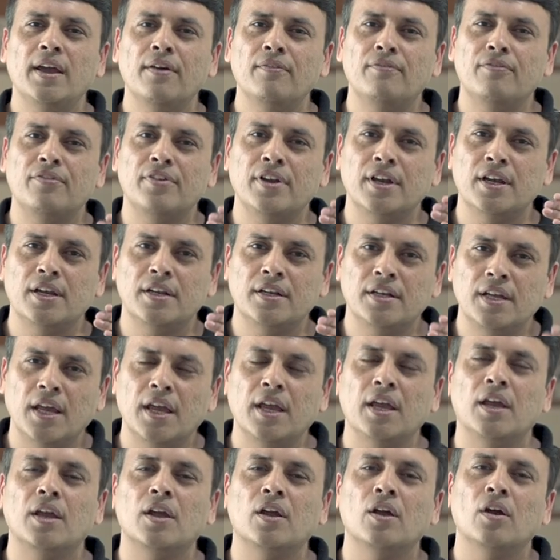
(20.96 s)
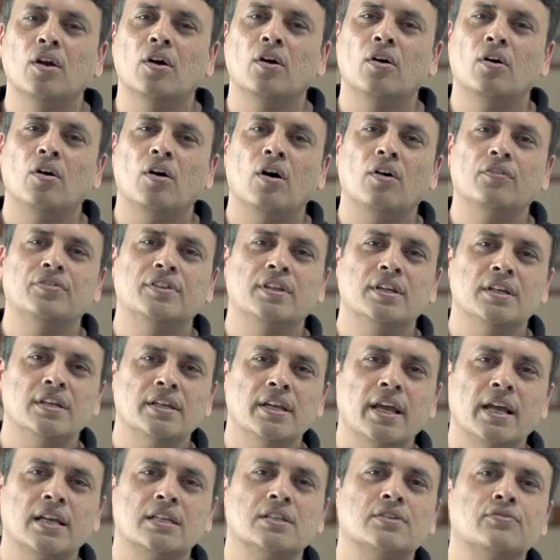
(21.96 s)
every day of the
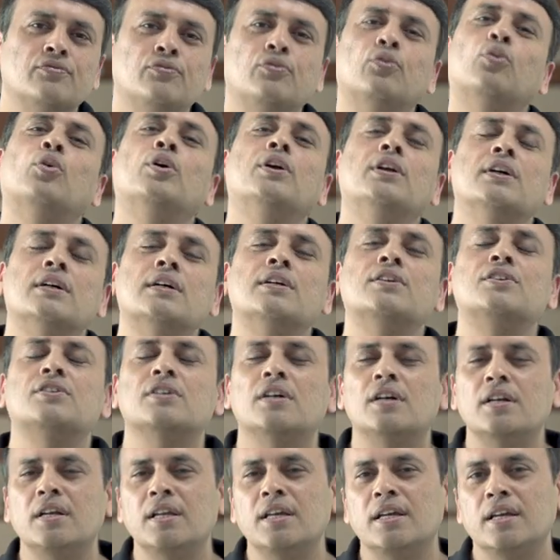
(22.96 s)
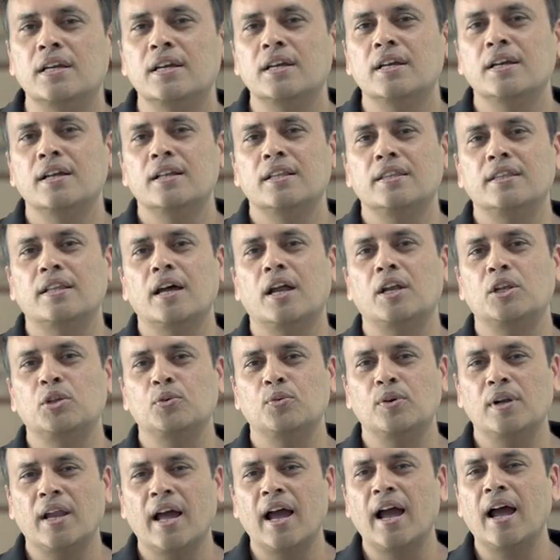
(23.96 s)
next four-year journey that
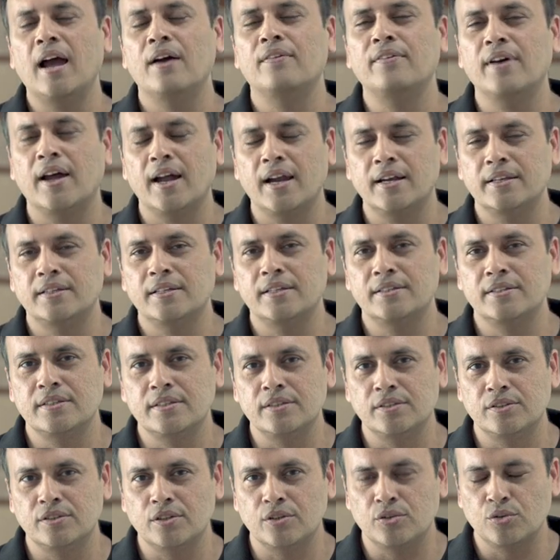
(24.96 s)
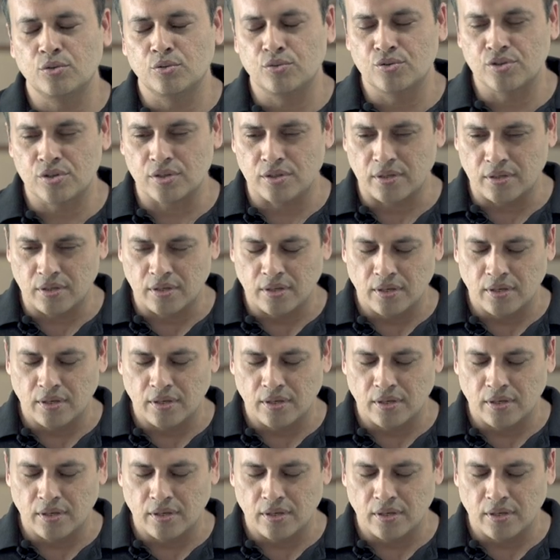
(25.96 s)
you will have at this institution.